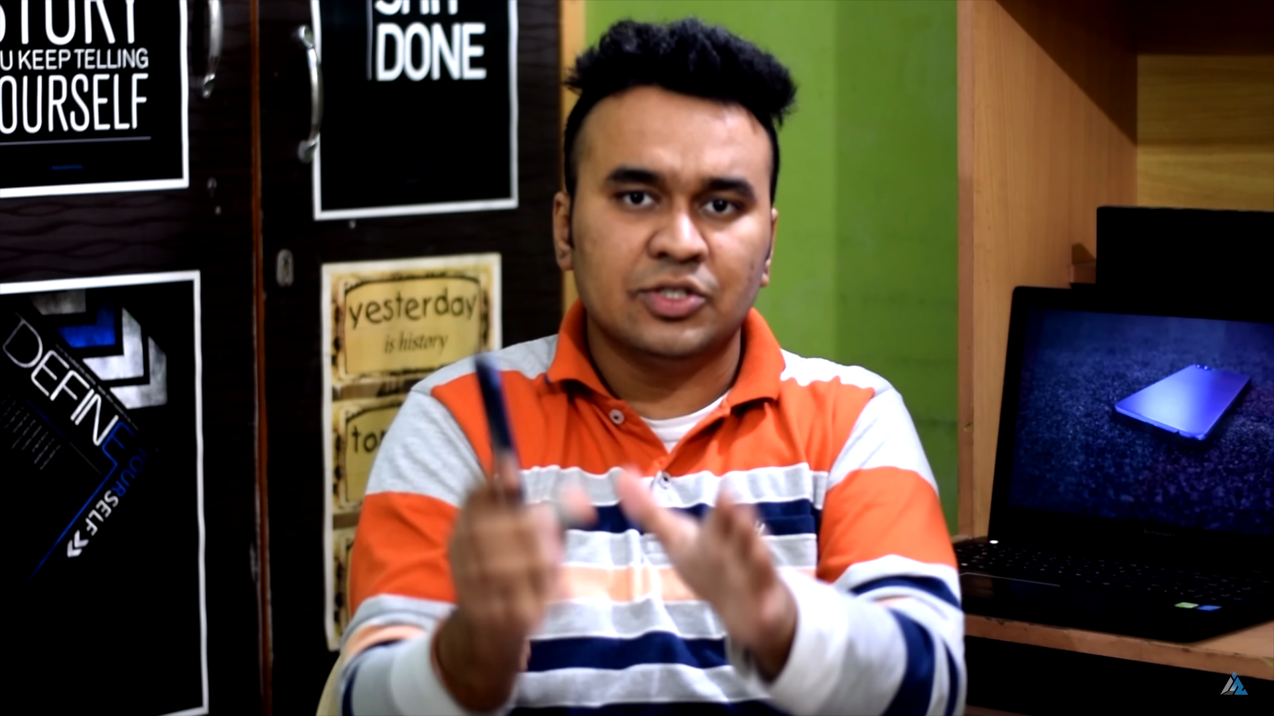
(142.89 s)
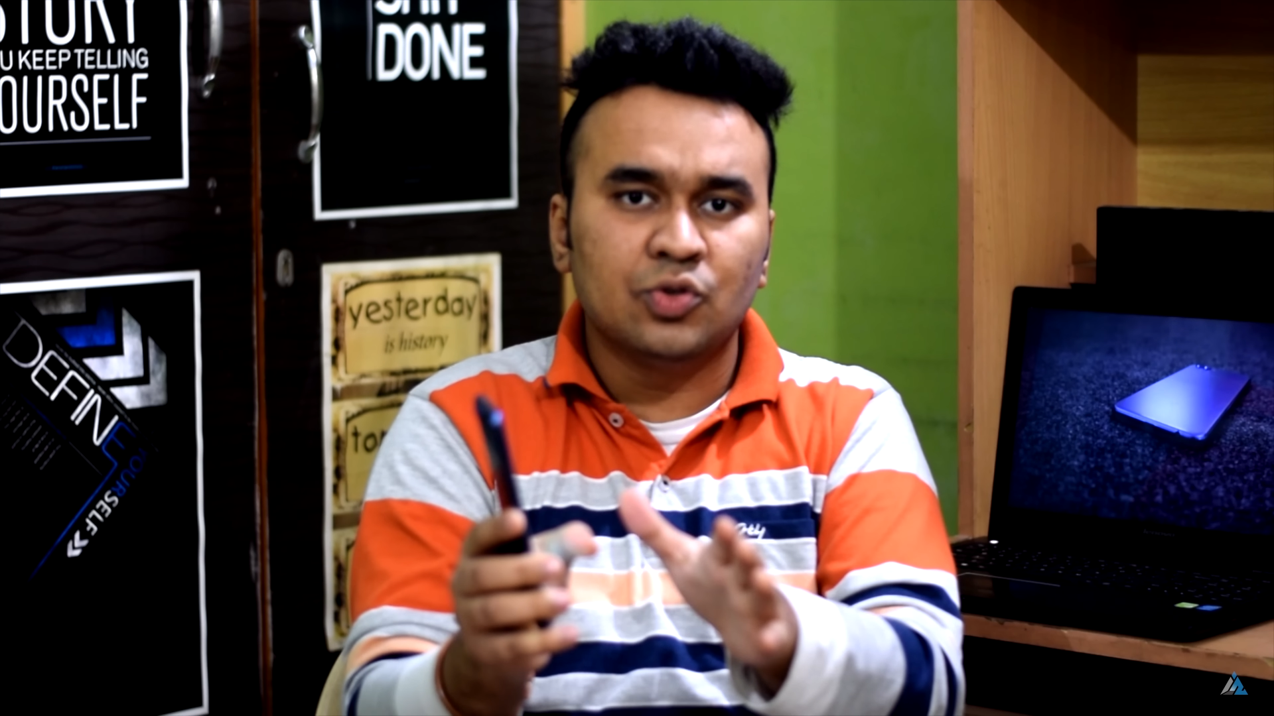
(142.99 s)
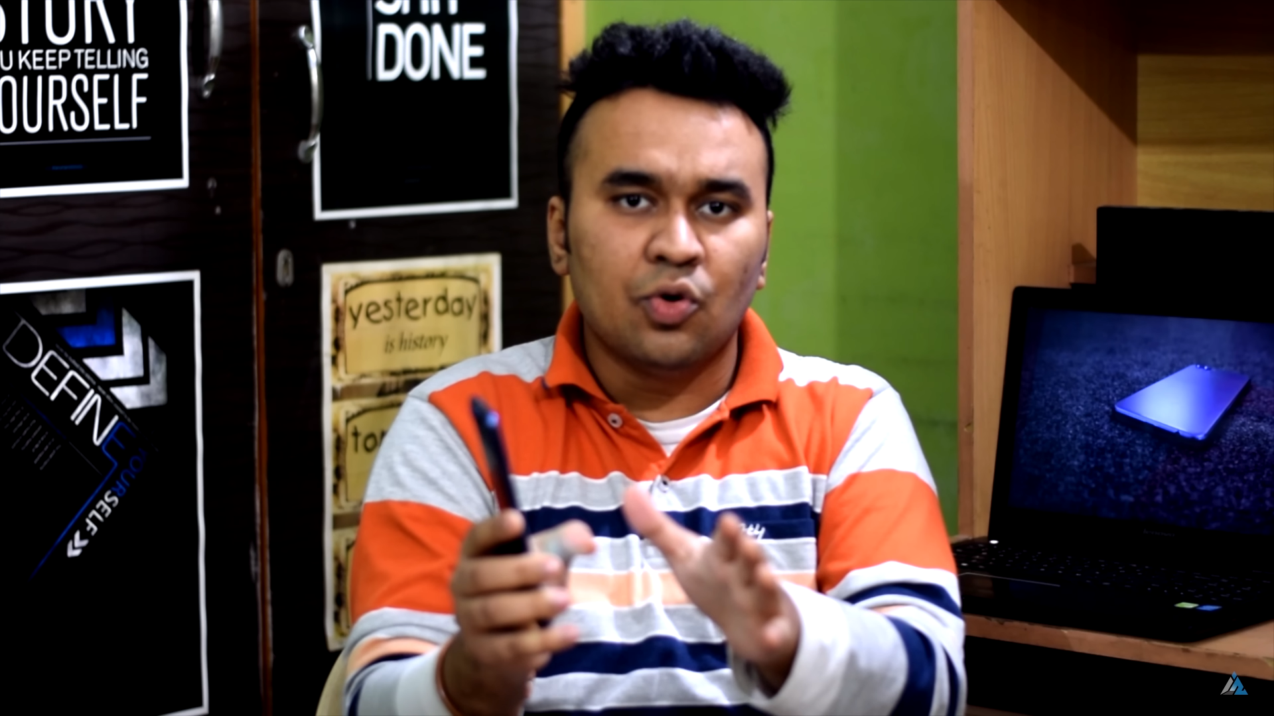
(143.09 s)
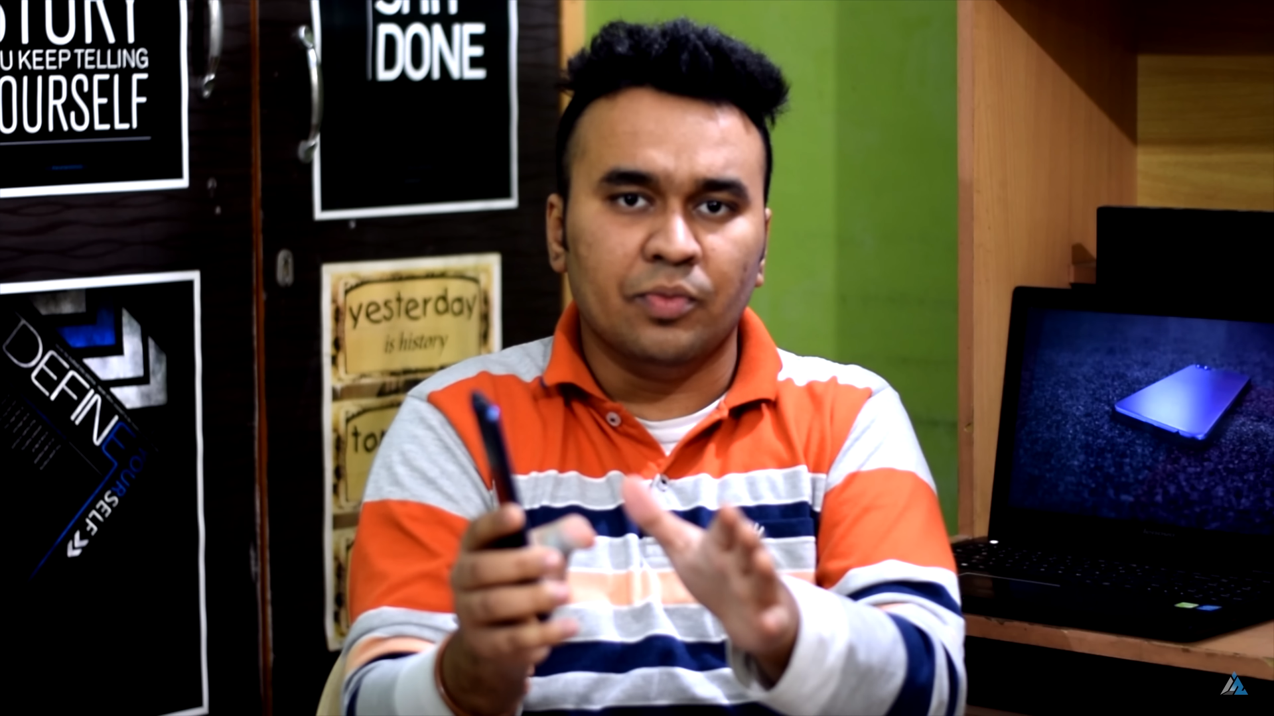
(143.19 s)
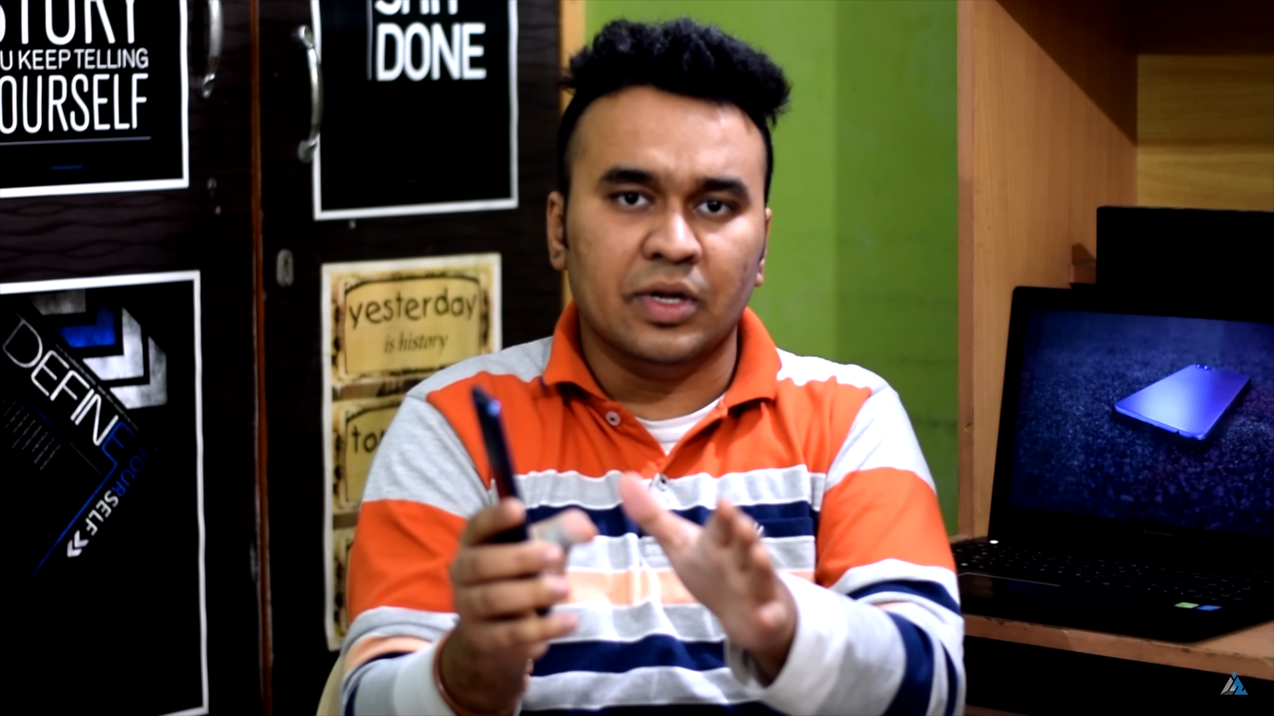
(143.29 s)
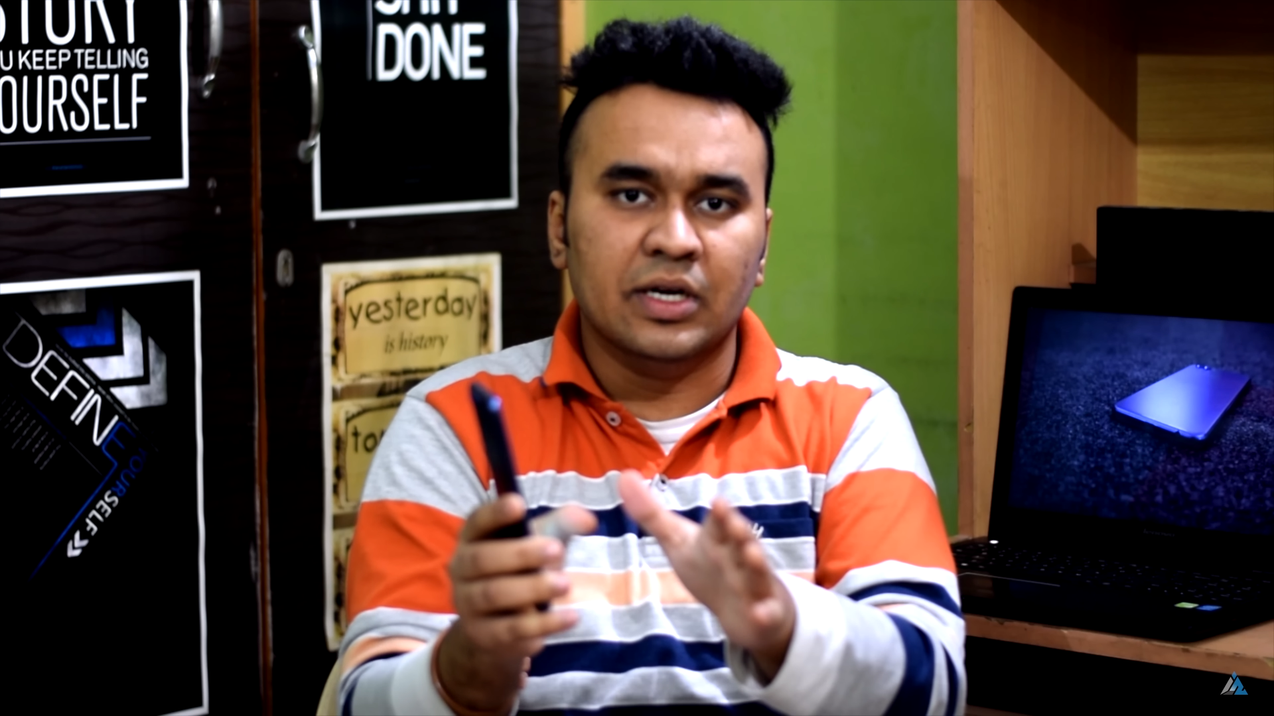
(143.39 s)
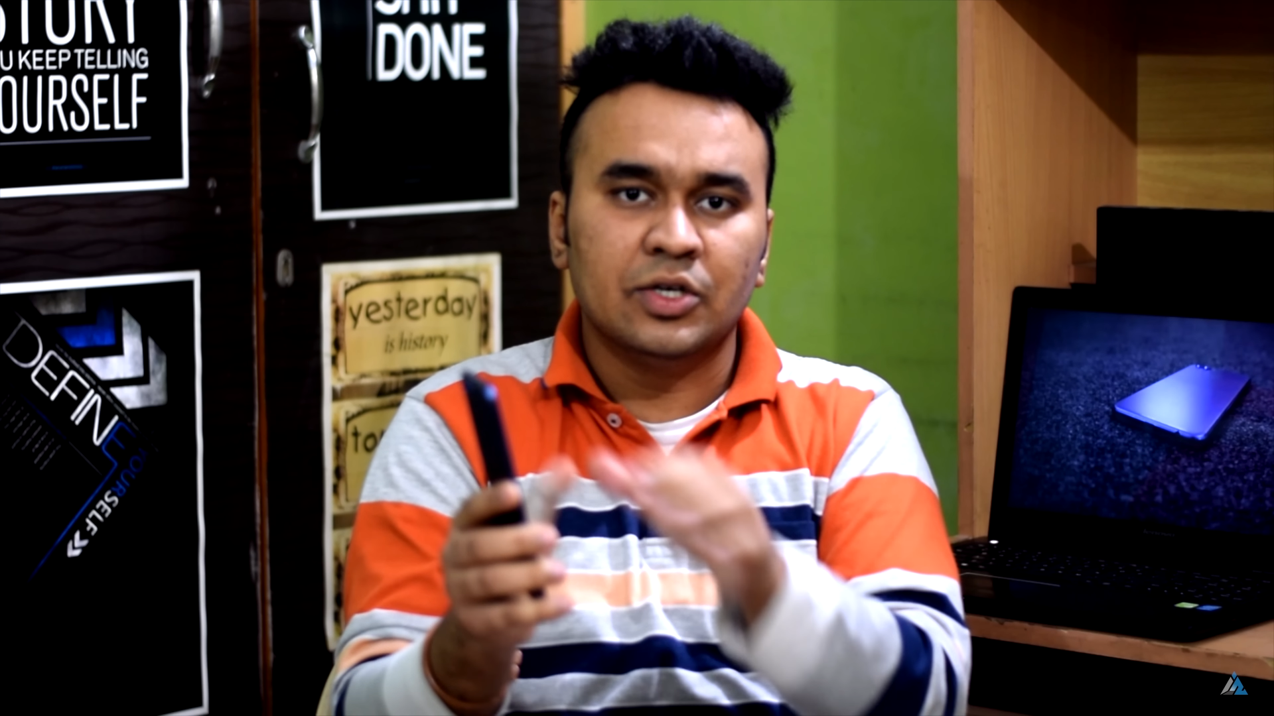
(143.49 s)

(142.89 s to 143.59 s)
zoomed